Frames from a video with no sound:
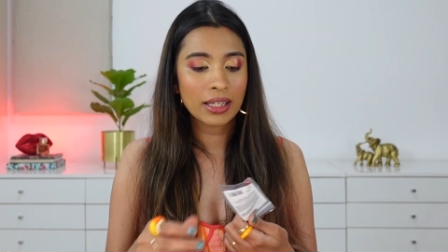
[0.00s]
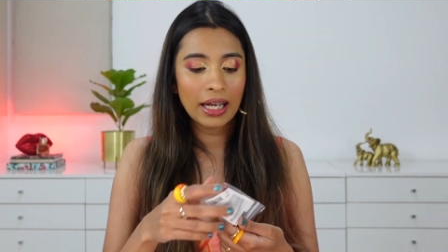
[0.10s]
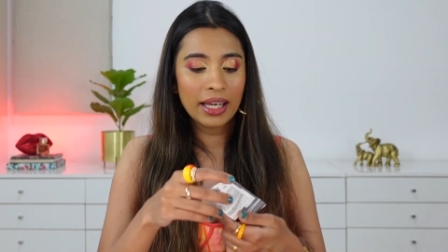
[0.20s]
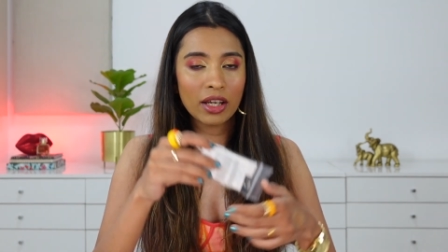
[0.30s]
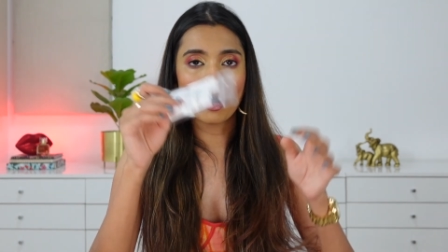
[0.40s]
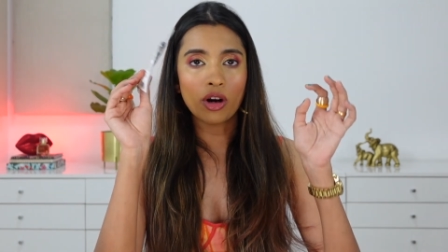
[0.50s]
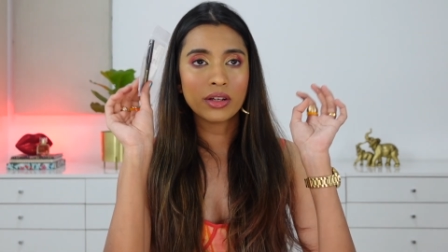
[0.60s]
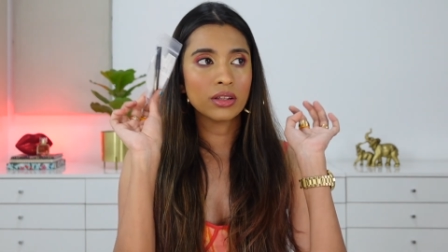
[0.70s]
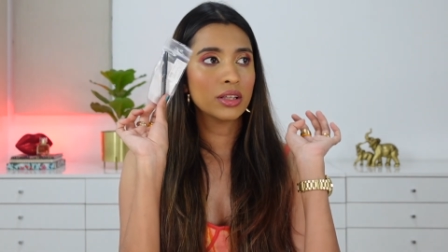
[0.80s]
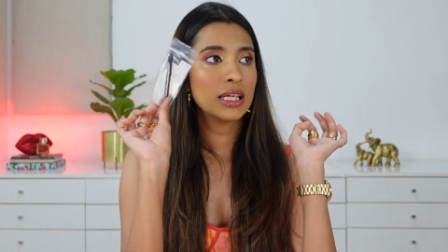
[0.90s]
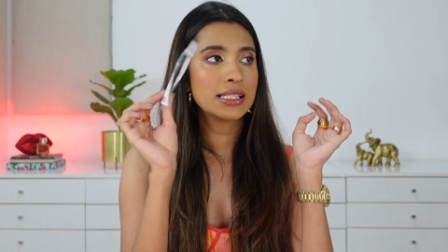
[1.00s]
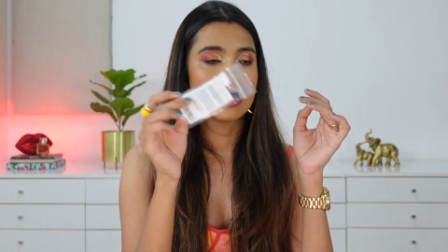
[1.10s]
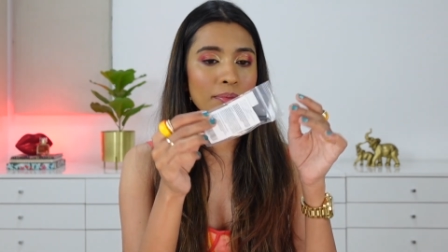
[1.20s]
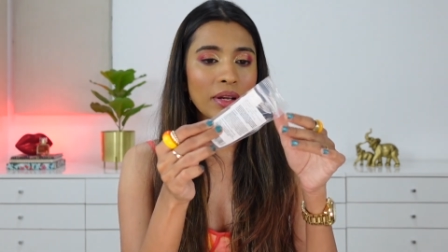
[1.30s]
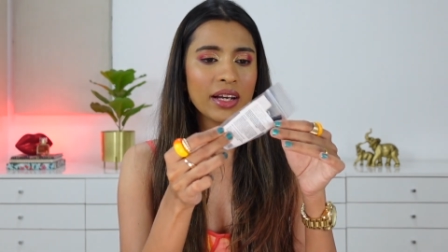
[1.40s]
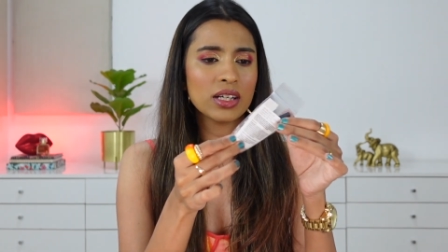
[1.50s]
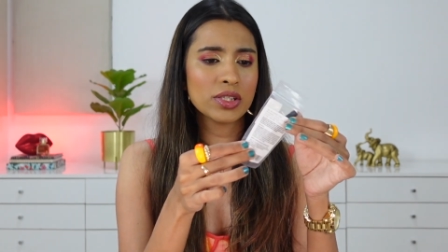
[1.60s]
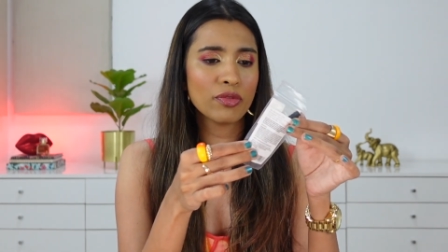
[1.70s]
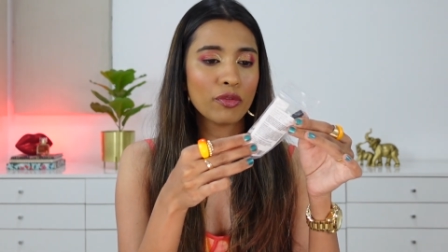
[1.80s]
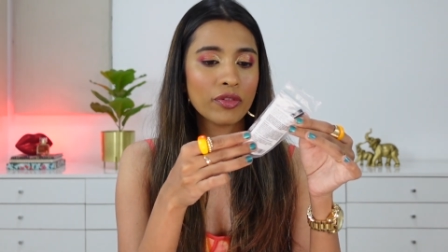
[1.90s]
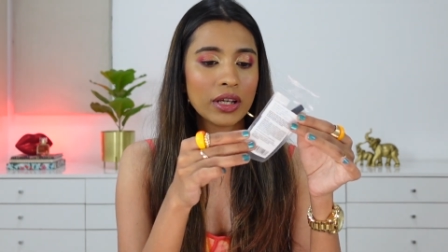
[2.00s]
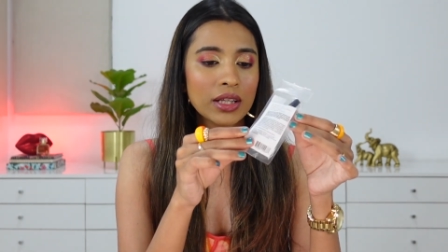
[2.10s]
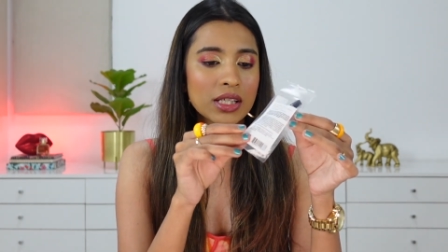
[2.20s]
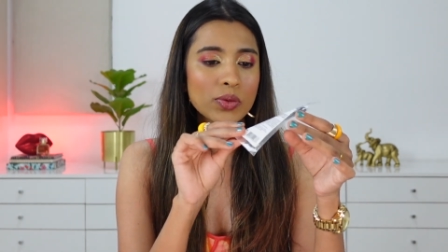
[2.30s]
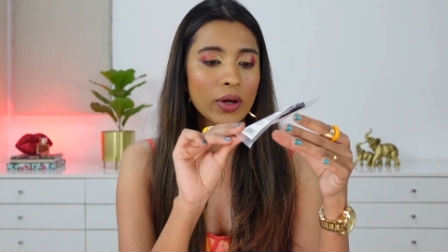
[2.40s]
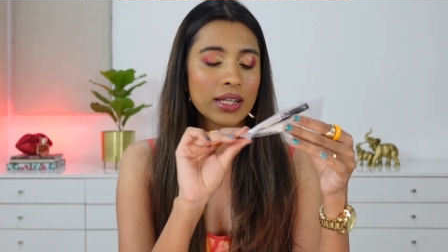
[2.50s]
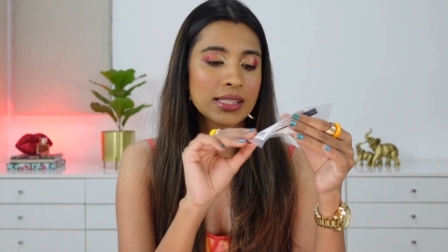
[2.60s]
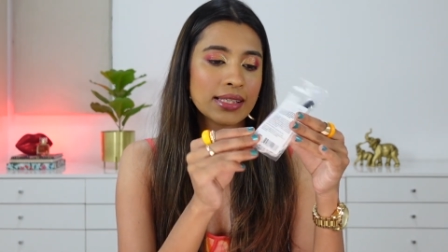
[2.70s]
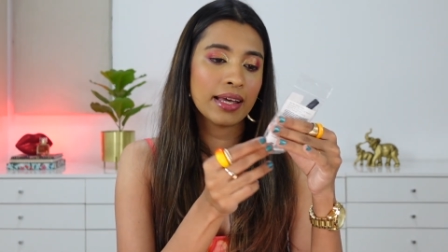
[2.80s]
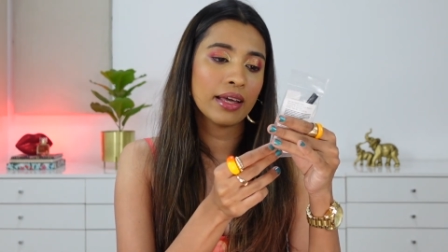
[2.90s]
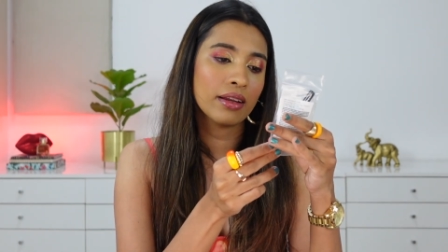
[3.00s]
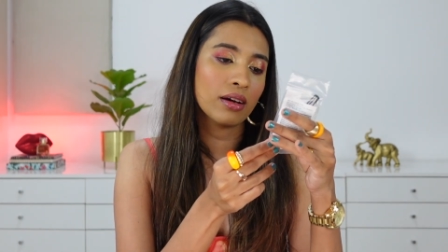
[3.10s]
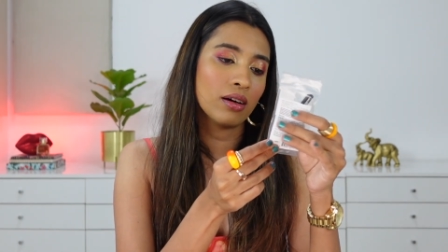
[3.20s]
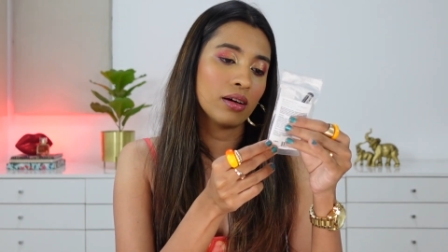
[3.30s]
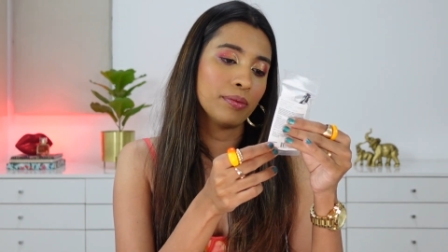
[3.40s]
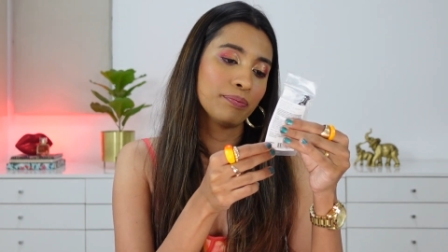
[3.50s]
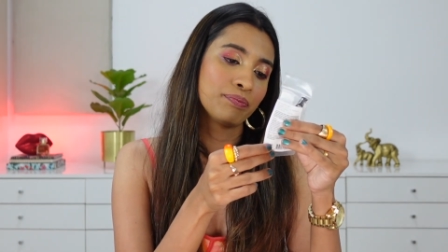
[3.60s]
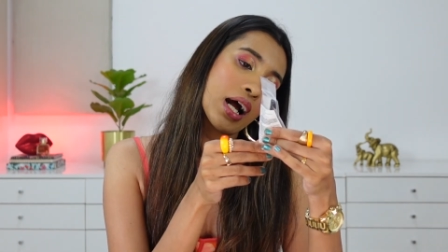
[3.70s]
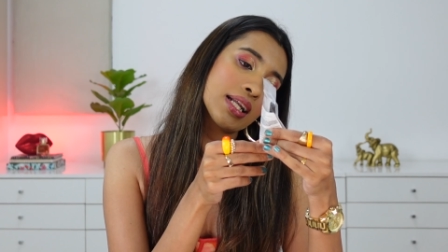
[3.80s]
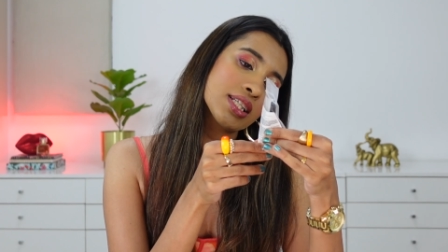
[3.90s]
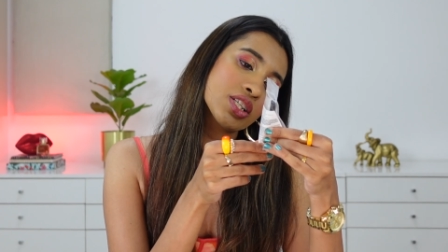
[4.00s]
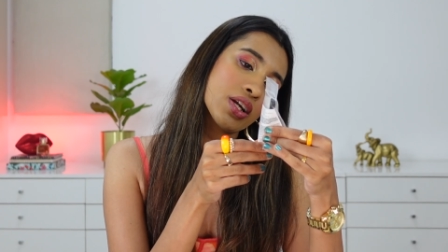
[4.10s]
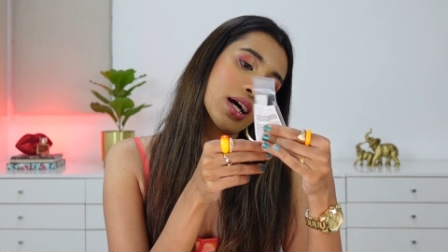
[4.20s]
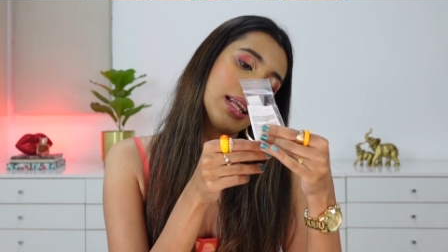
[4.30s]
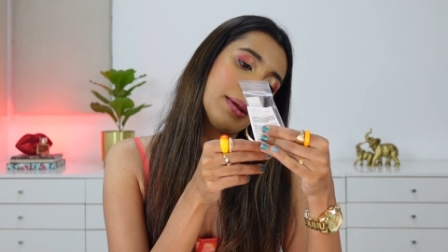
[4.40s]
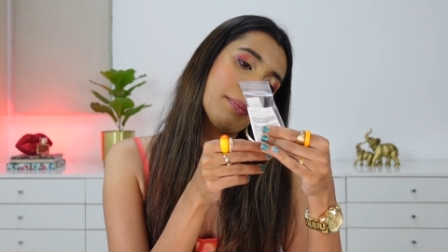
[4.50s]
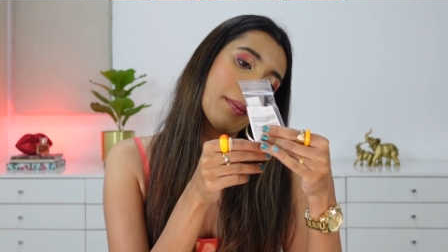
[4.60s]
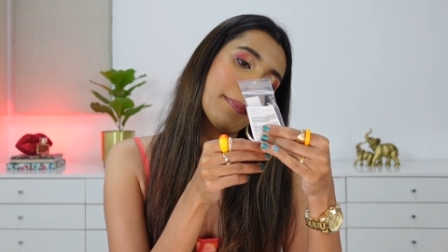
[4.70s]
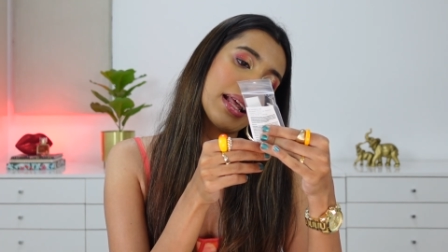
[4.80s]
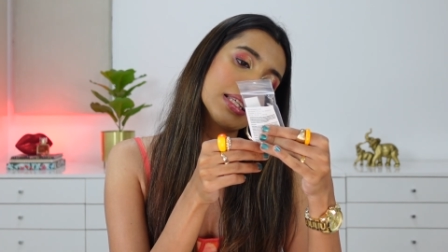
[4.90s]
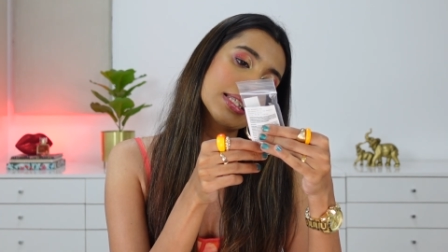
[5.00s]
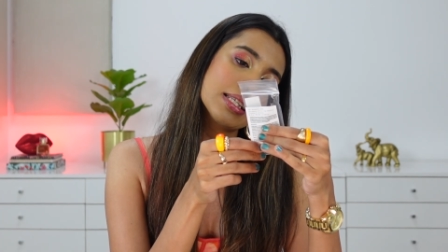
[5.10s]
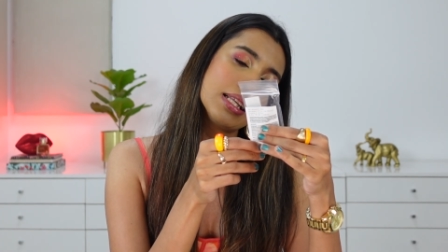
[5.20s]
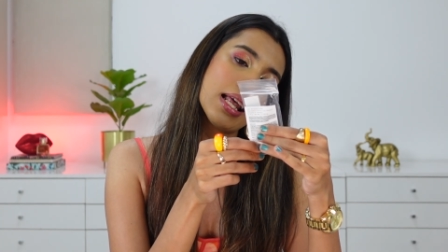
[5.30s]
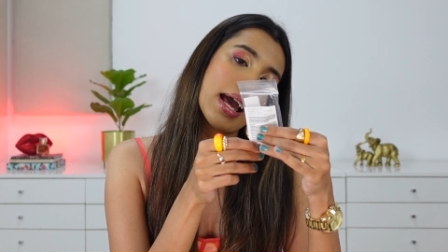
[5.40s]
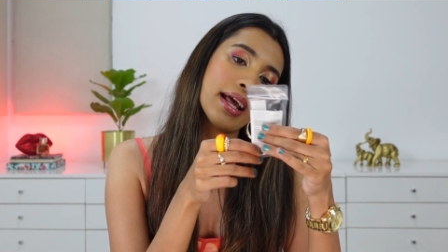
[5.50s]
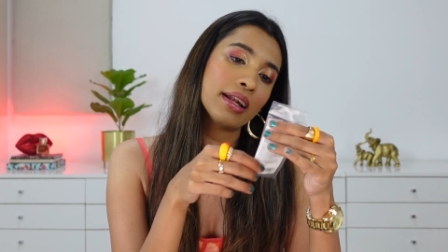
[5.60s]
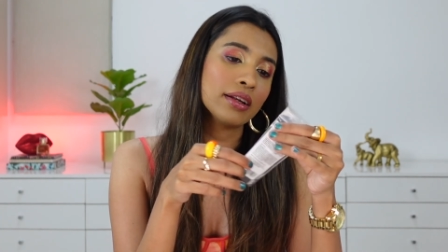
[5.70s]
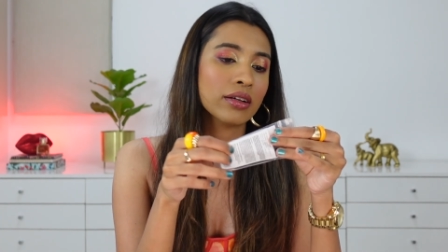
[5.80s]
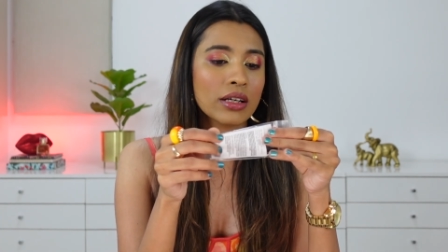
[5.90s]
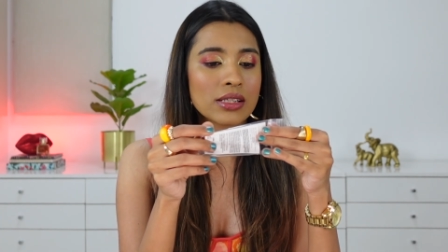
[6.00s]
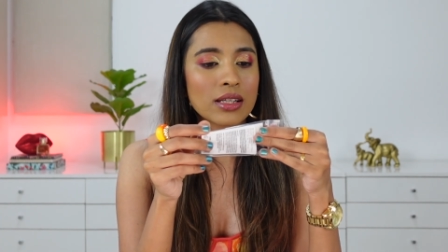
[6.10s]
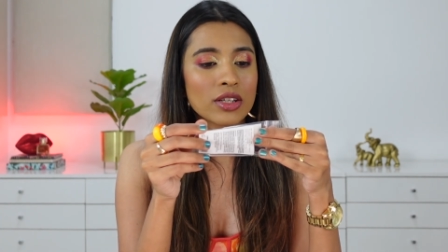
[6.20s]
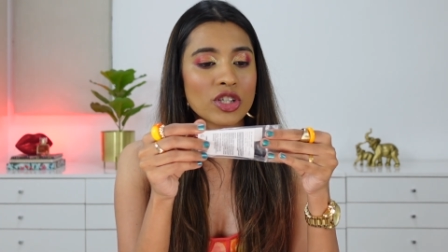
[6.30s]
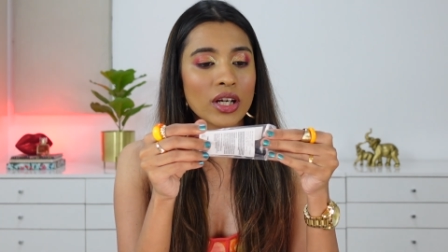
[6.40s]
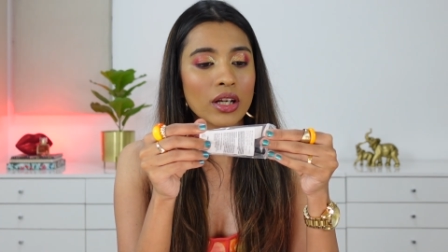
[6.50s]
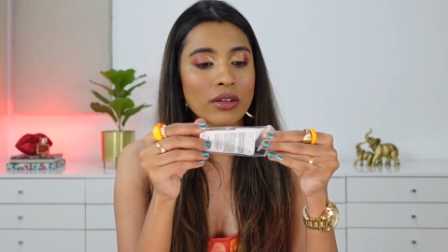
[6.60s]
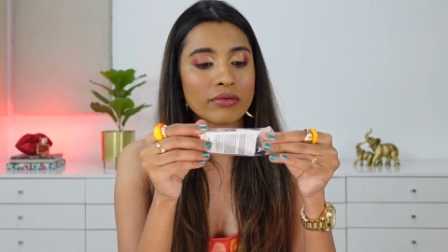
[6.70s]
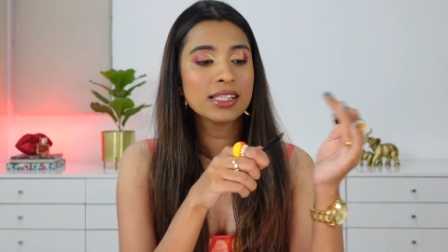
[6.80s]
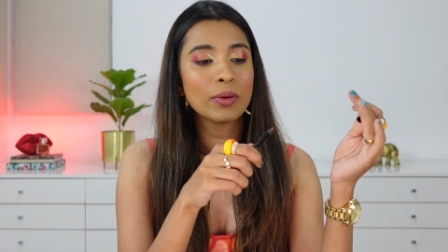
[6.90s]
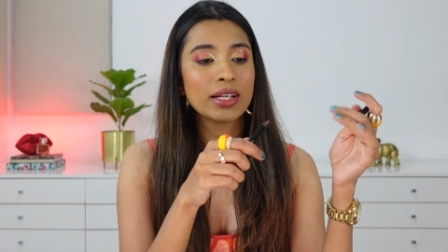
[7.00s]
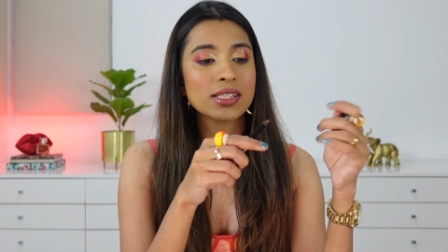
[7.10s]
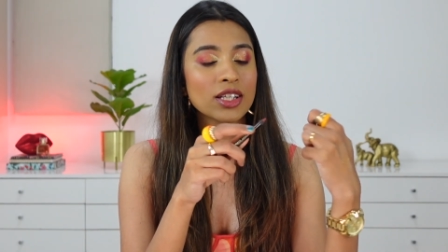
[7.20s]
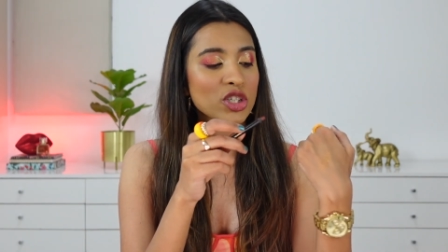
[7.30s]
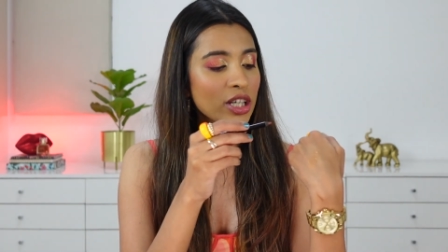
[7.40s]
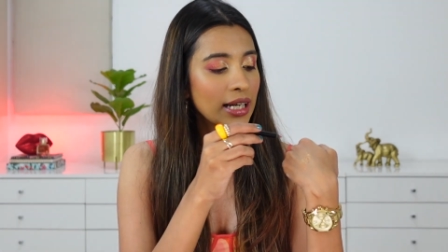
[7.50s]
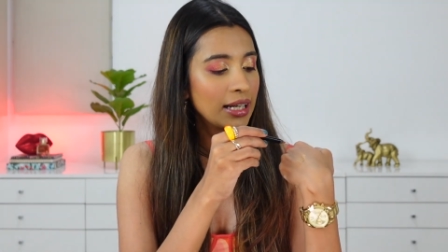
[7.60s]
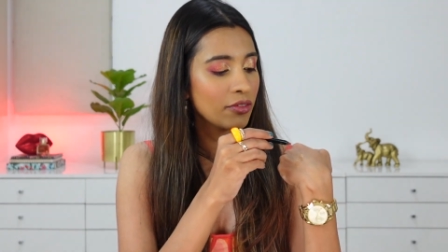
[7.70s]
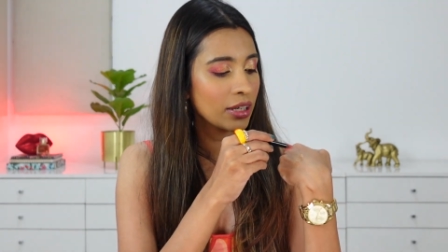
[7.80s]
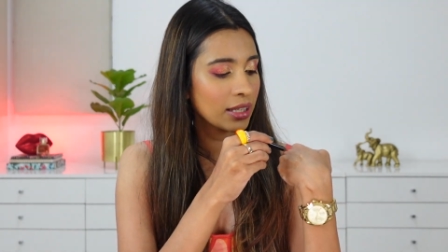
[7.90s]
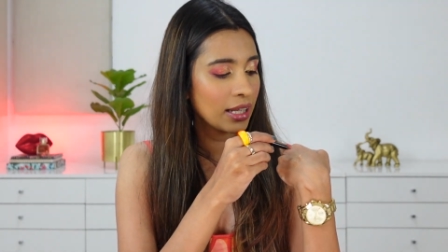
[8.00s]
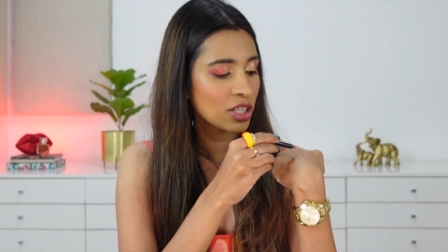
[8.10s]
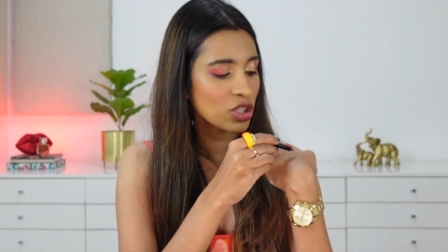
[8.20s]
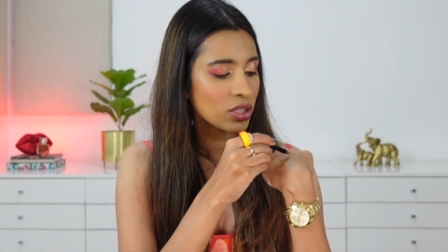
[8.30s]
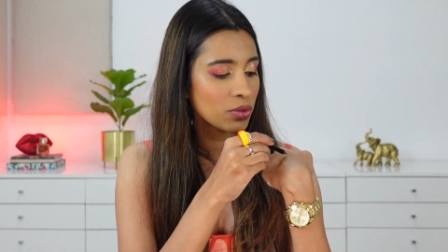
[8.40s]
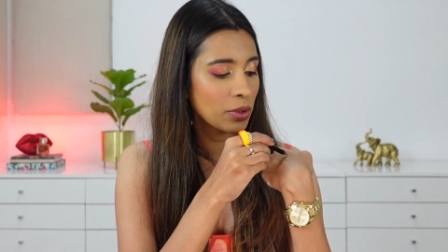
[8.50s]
I got these lip liners for free. This one is their Ultra Lip Pencil, and it's in the shade, this one is in the shade Living Legend.